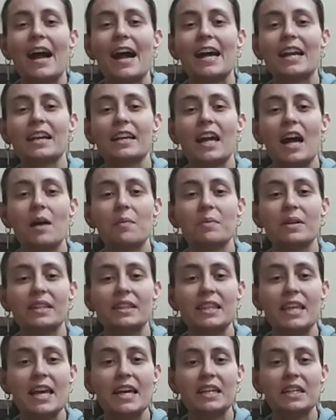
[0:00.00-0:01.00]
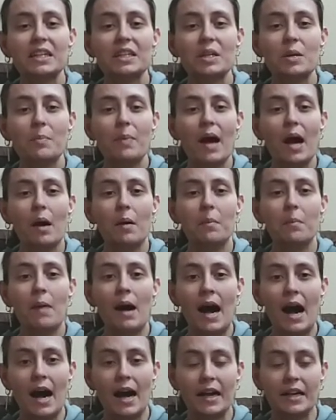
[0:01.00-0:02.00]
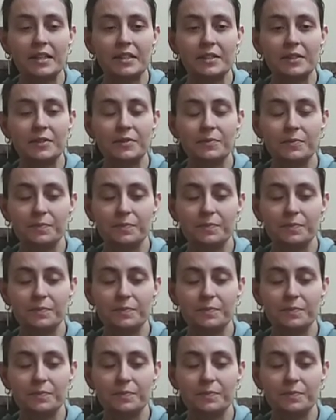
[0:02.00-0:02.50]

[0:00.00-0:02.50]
and it got me thinking about mine.